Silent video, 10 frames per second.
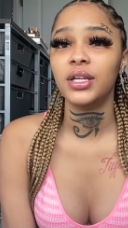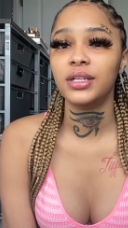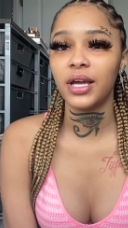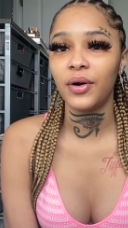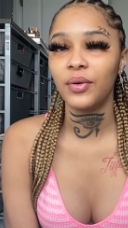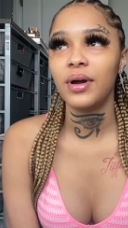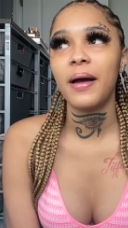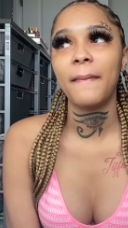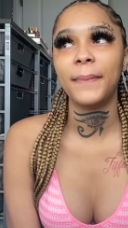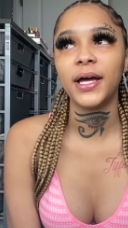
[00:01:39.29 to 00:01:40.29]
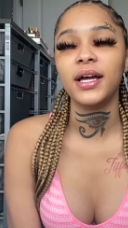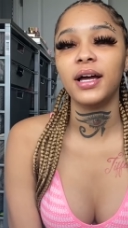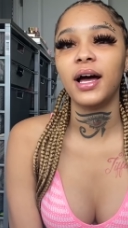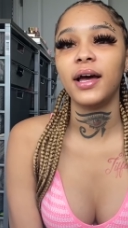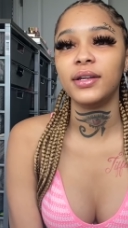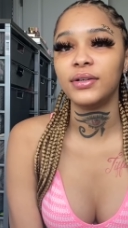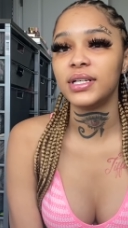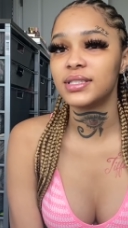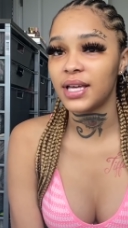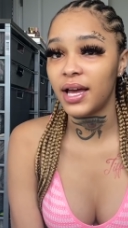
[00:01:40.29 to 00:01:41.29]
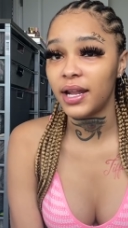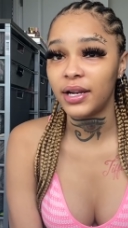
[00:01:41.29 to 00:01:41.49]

No, but I do get sad.